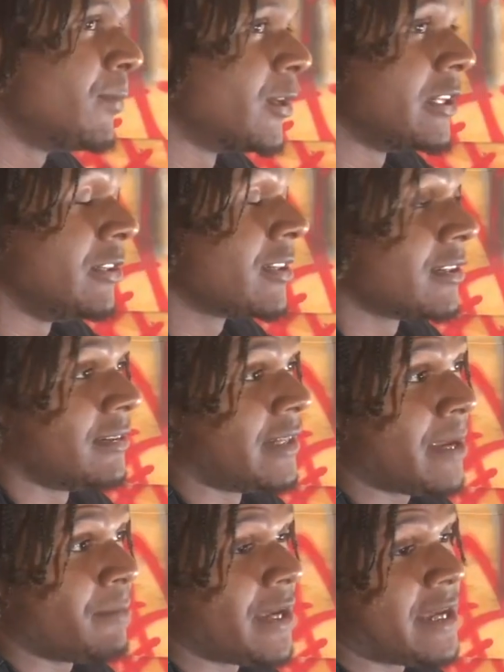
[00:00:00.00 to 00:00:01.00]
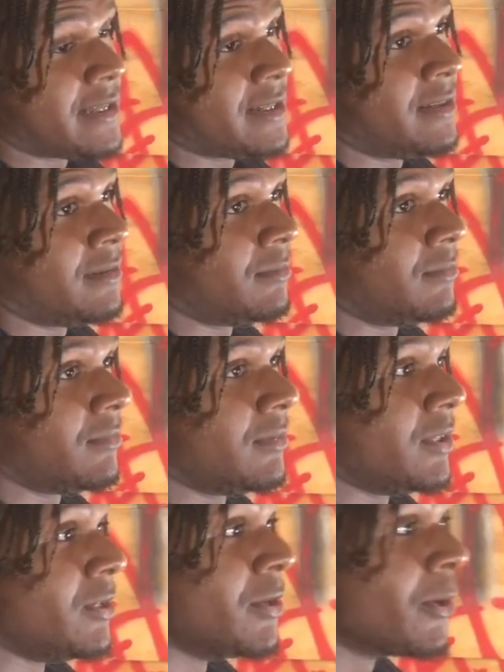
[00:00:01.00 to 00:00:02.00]
Or you could name it as in
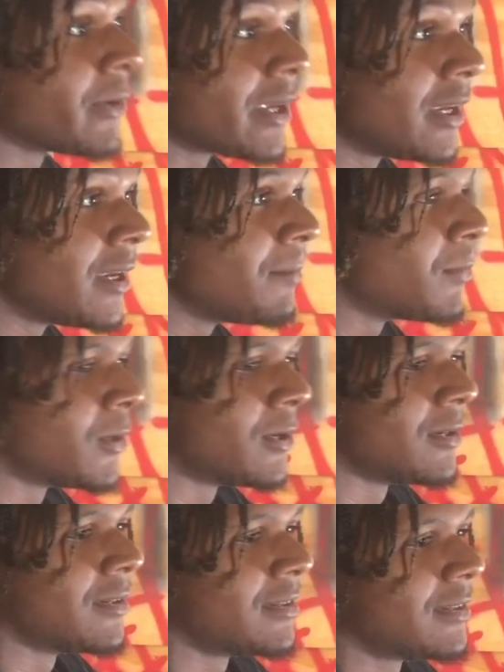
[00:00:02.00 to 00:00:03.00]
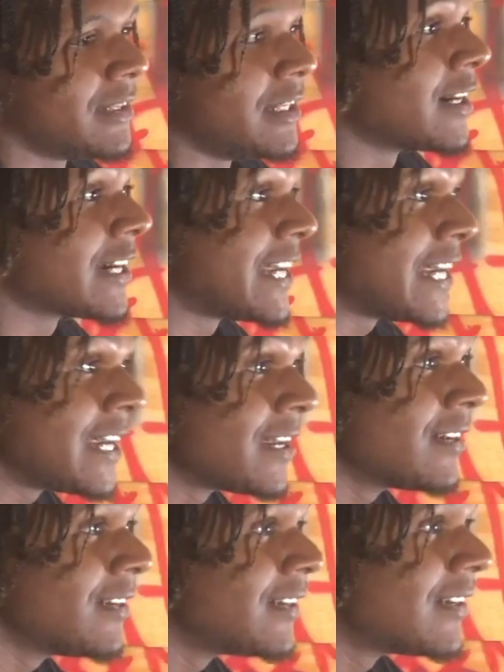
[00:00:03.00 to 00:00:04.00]
KEIM or Young King.